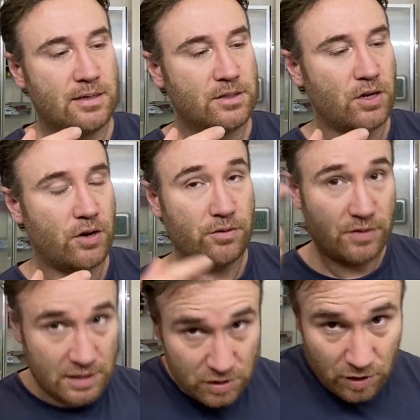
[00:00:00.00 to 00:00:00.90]
So
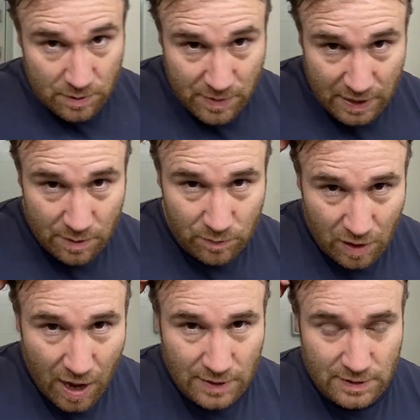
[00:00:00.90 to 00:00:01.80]
this is only medium
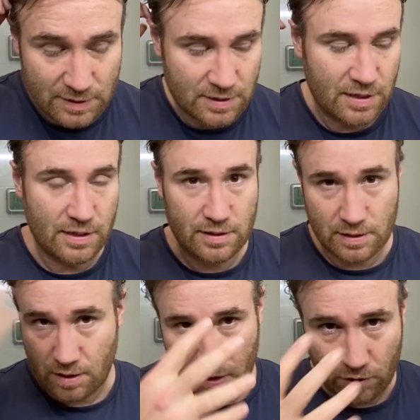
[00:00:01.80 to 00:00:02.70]
light density,
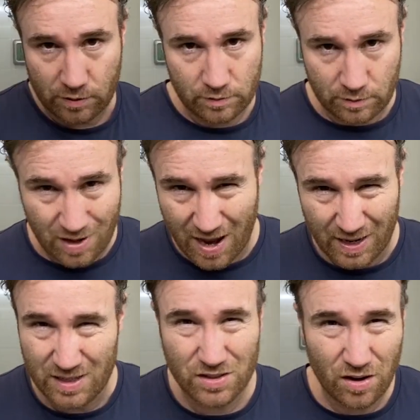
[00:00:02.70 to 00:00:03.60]
and I don't like
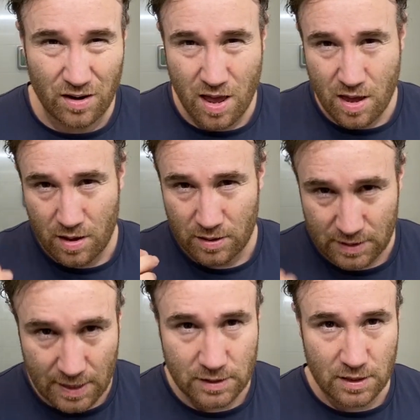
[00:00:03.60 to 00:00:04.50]
it. It's not
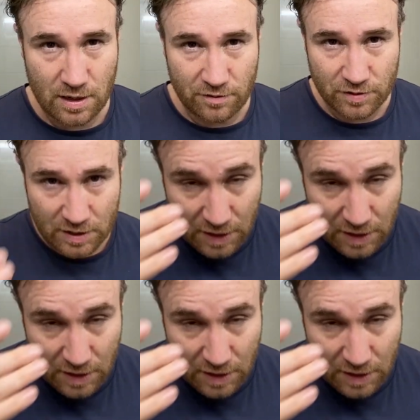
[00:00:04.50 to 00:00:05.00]
dense enough to